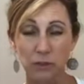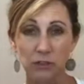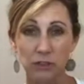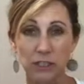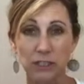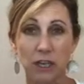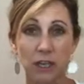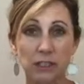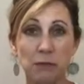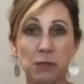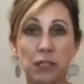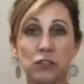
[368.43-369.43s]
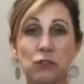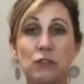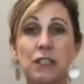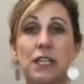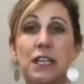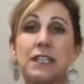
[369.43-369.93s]
you're detoxing because you
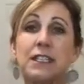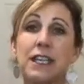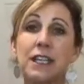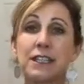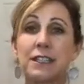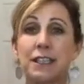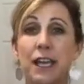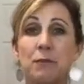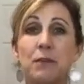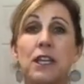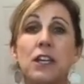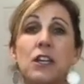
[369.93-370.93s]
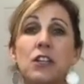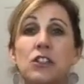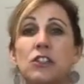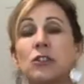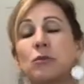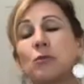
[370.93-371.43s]
need to take this time
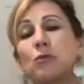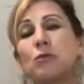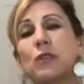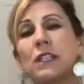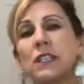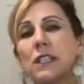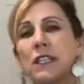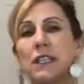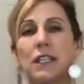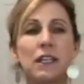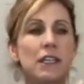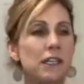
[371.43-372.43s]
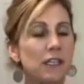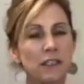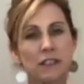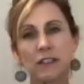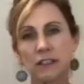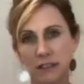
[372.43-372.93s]
to just really
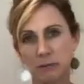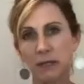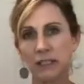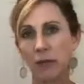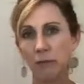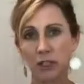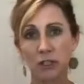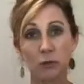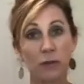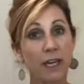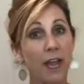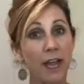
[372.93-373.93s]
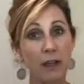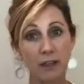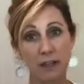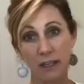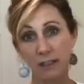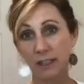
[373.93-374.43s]
spend time on you. Like I
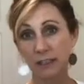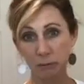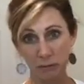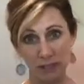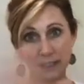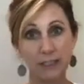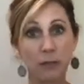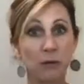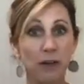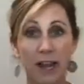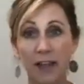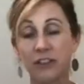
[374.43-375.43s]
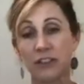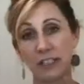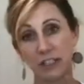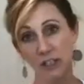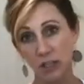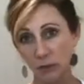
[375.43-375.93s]
in this place that we're at, there's
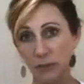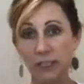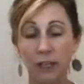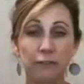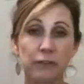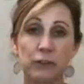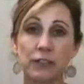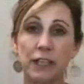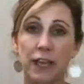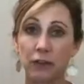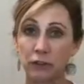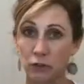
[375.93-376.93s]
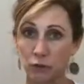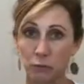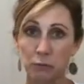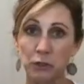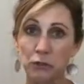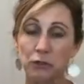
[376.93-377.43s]
like no cell phones allowed, no
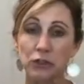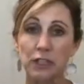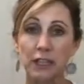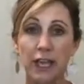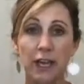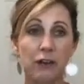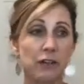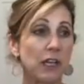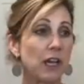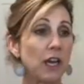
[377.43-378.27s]
computers allowed.